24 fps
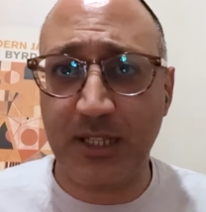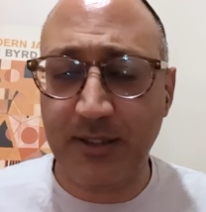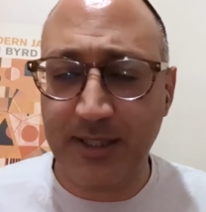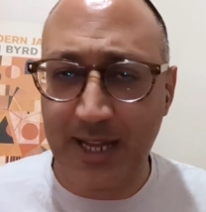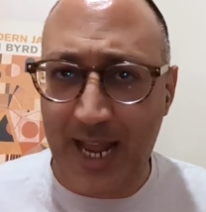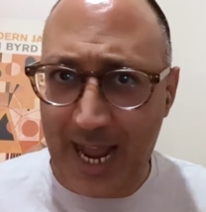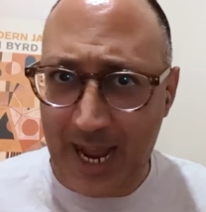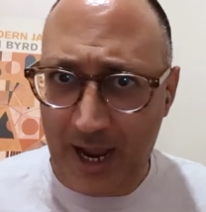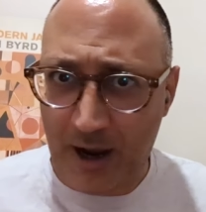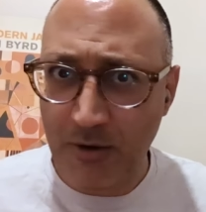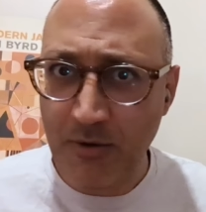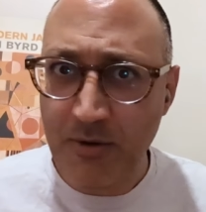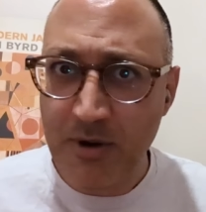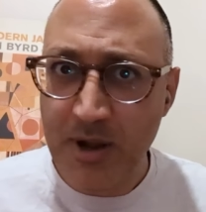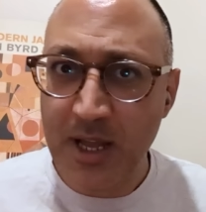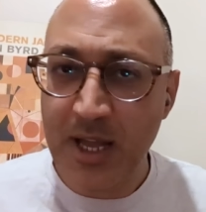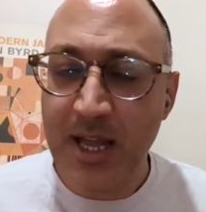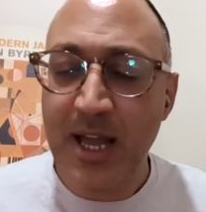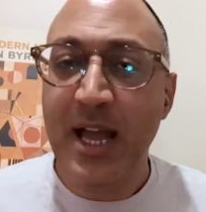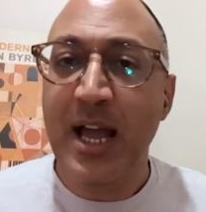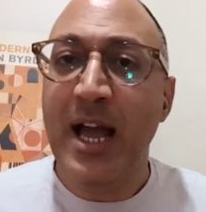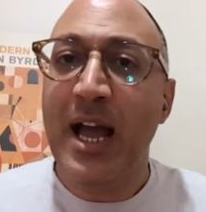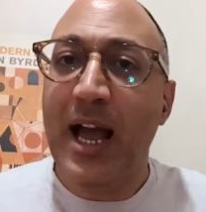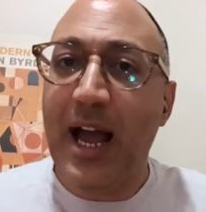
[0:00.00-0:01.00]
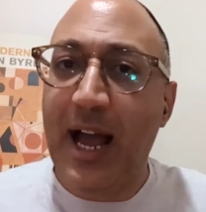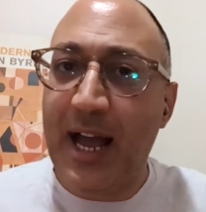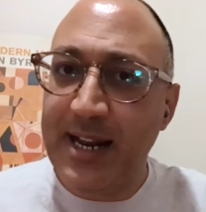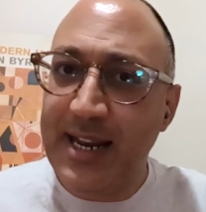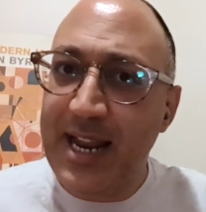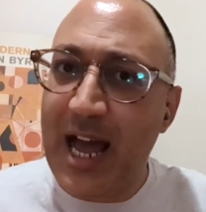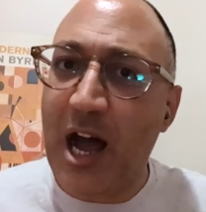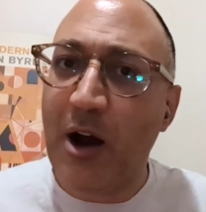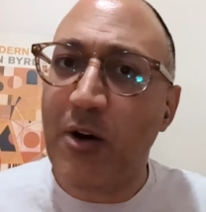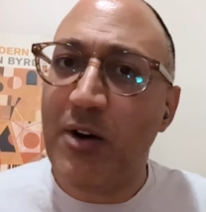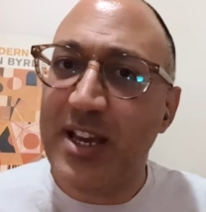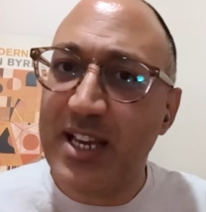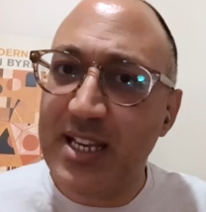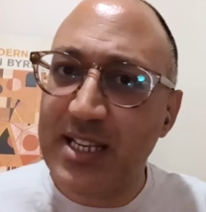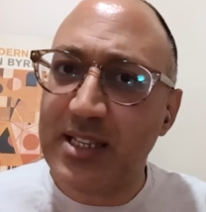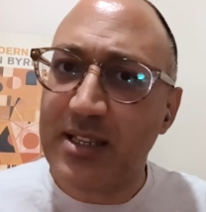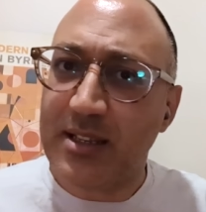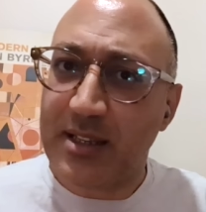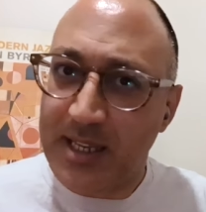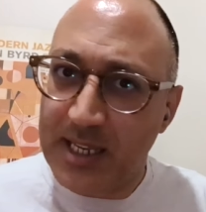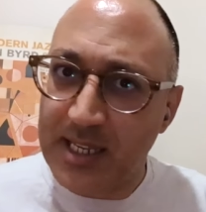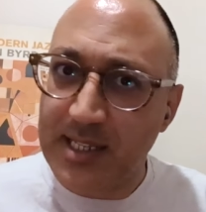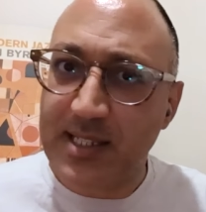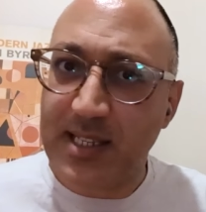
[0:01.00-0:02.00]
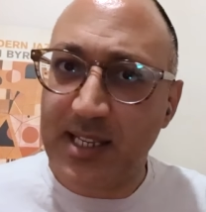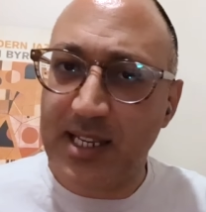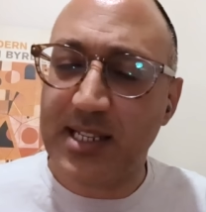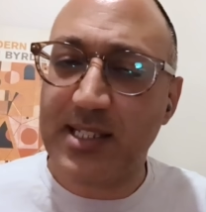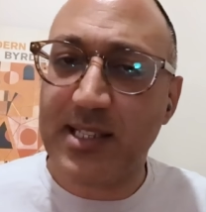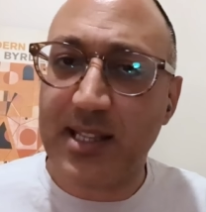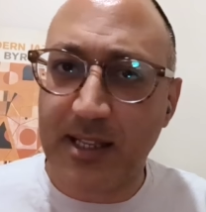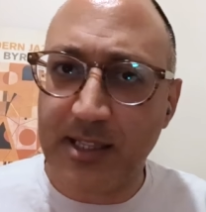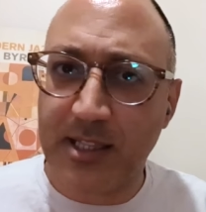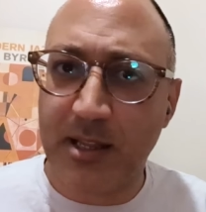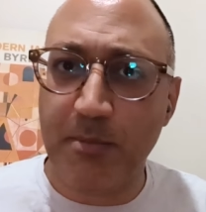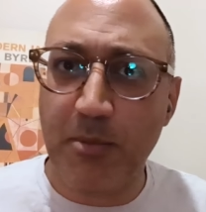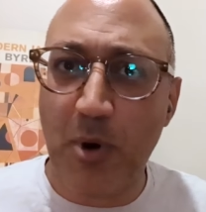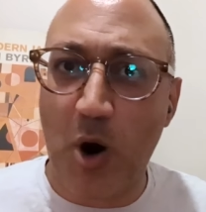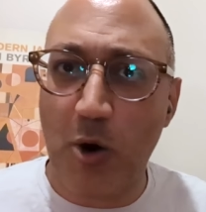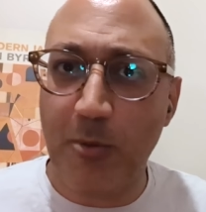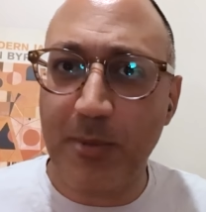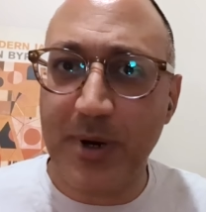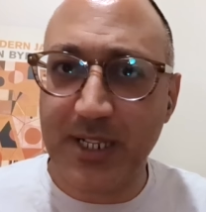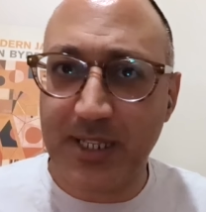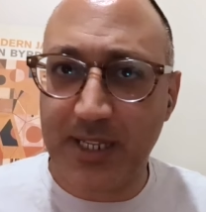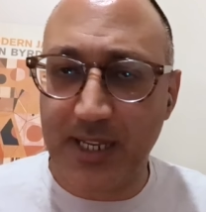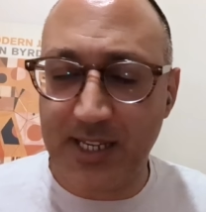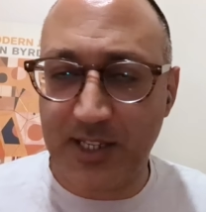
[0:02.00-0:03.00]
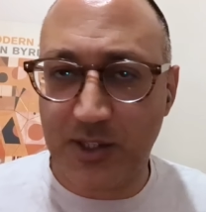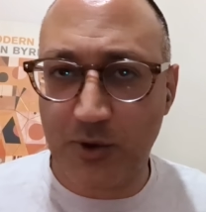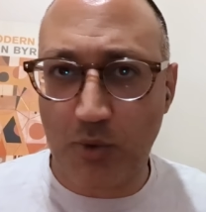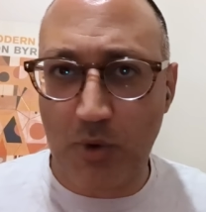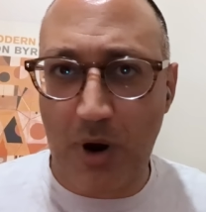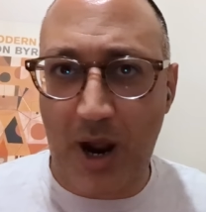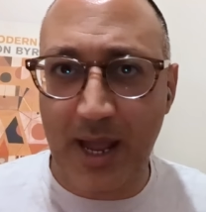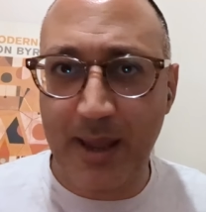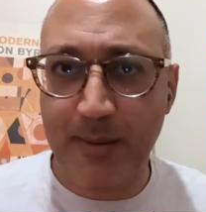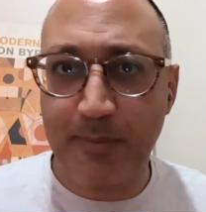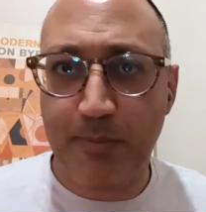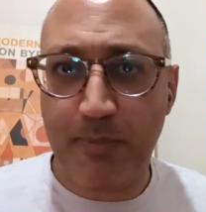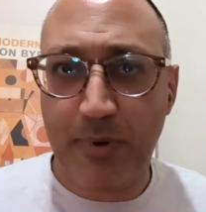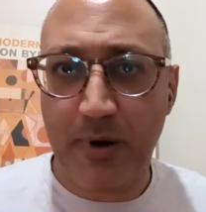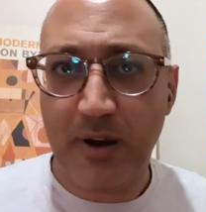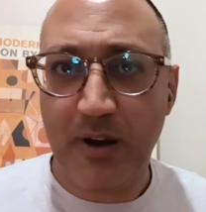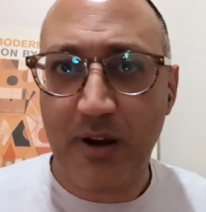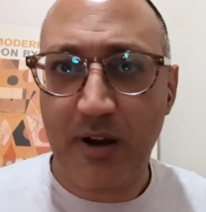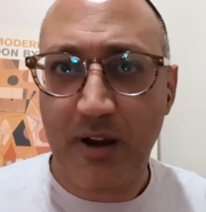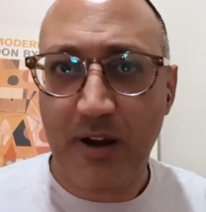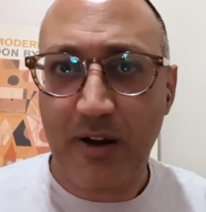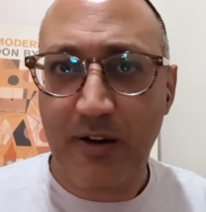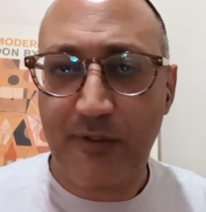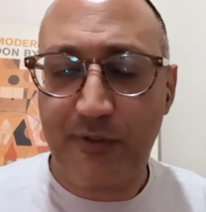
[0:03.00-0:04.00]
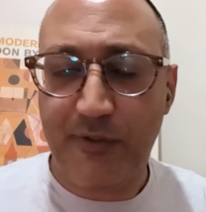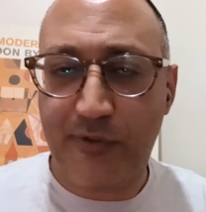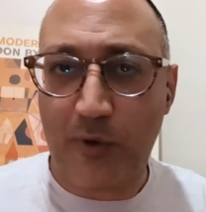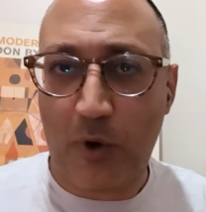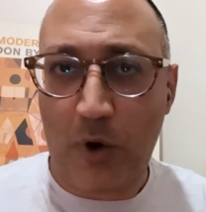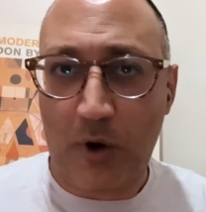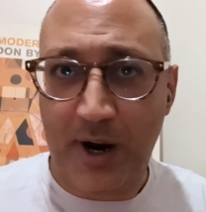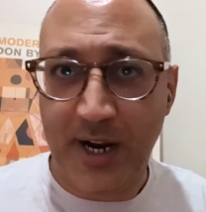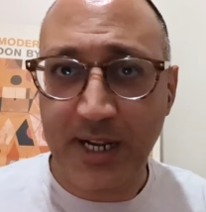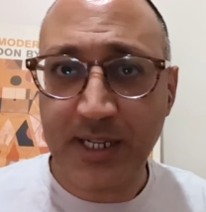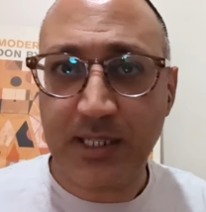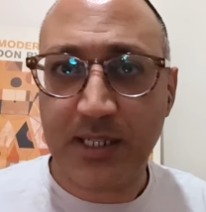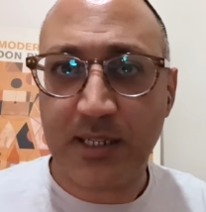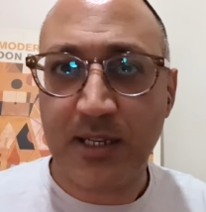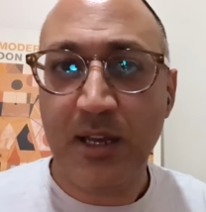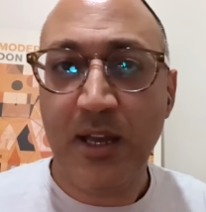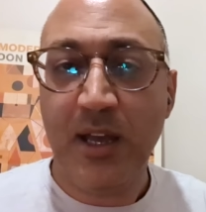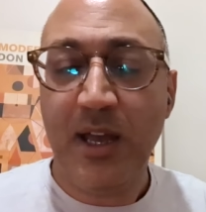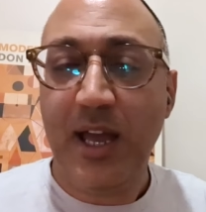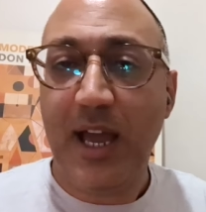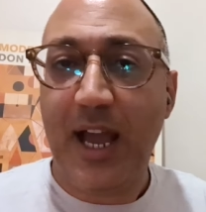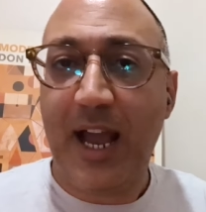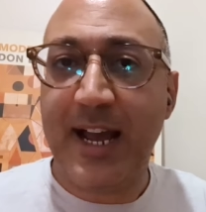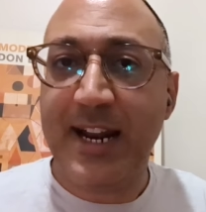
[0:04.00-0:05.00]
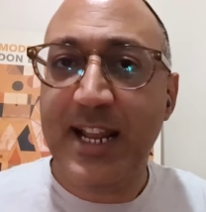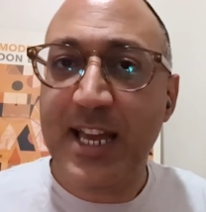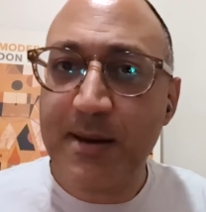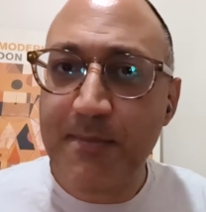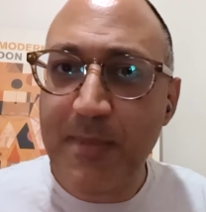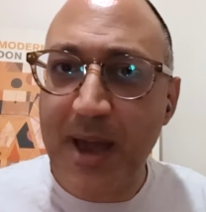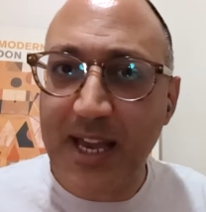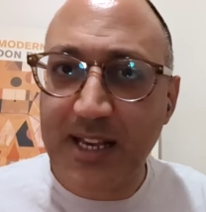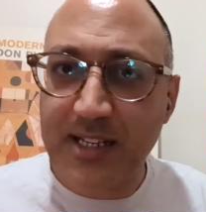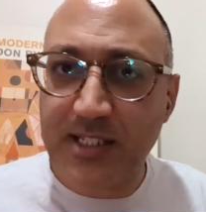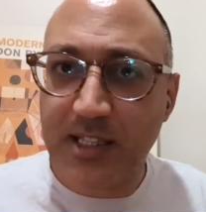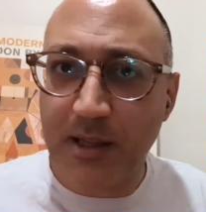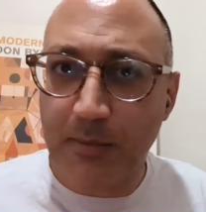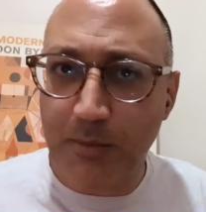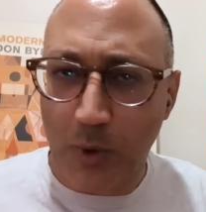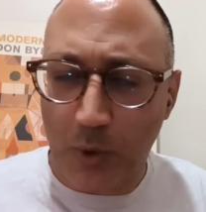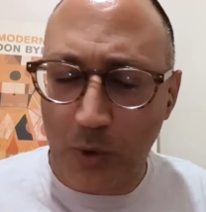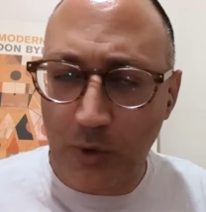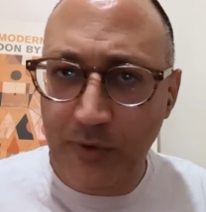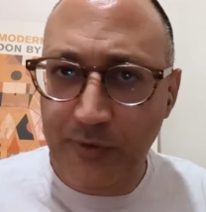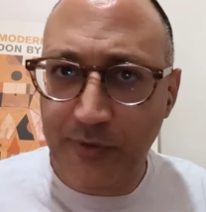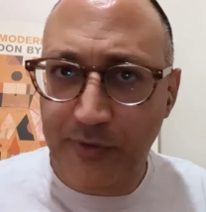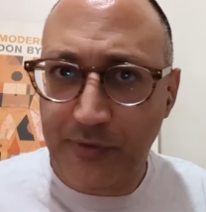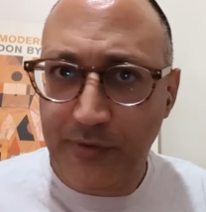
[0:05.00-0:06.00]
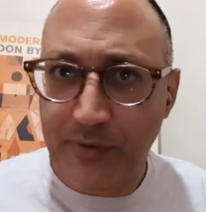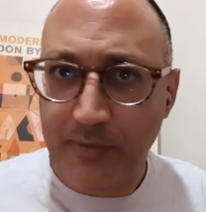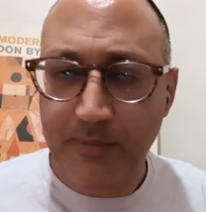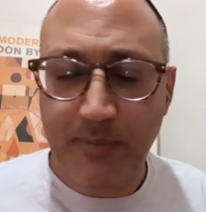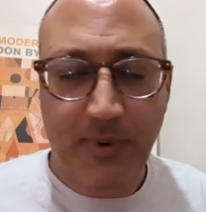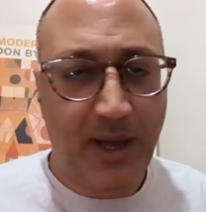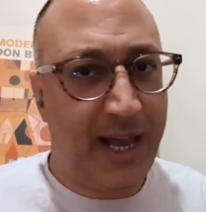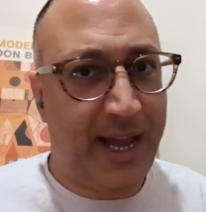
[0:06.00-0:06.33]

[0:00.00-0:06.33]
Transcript: till now, and now he sees that the moment is ripe for it, and he makes the move.